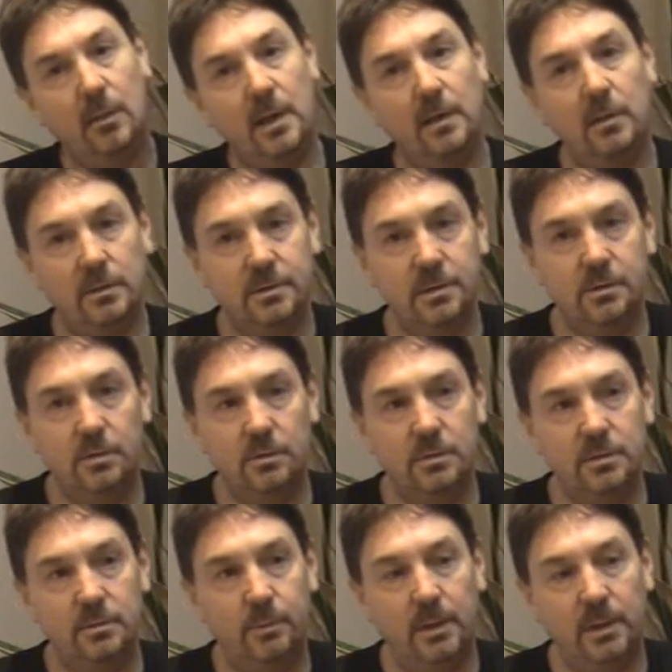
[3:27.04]
loss has
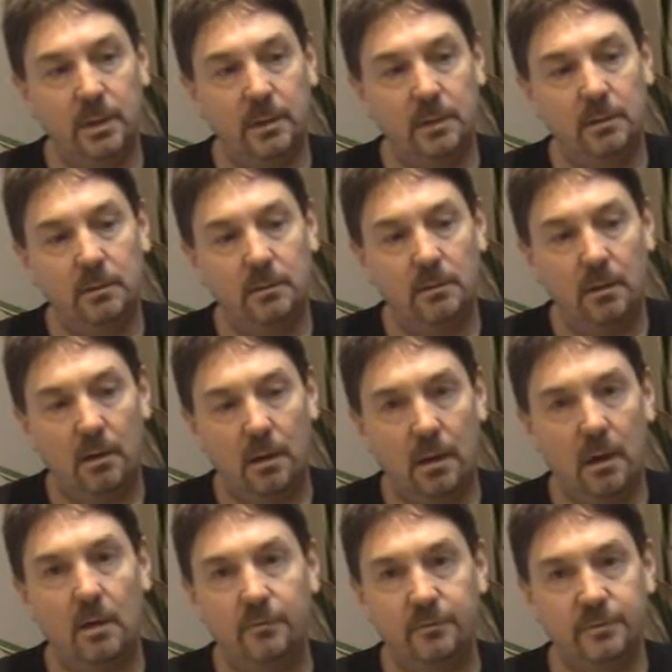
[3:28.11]
always been a
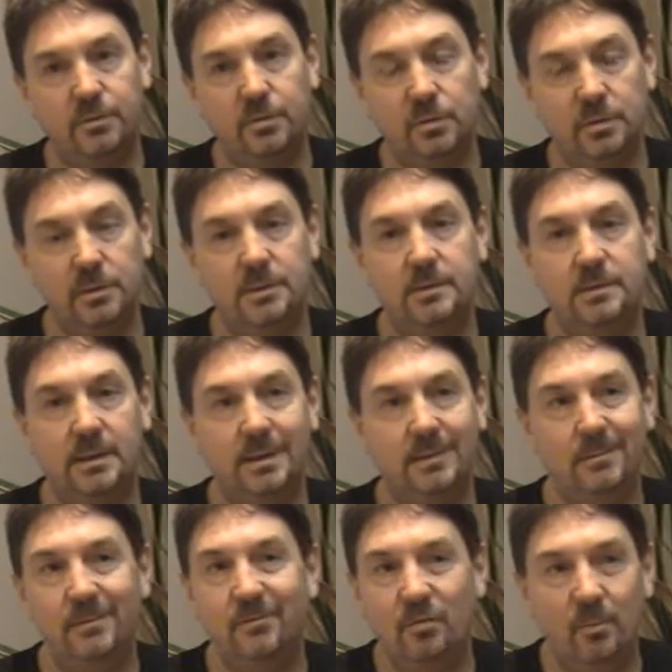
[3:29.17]
half a stone at a
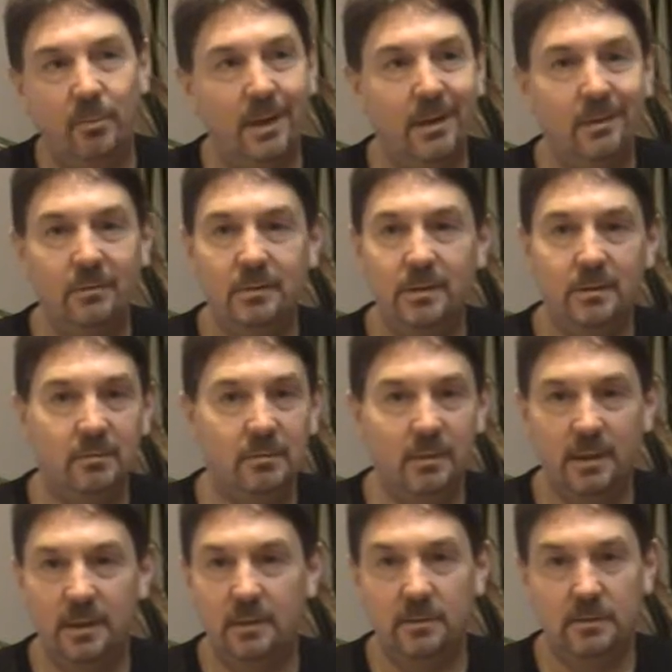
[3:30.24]
time, never a pound here and there.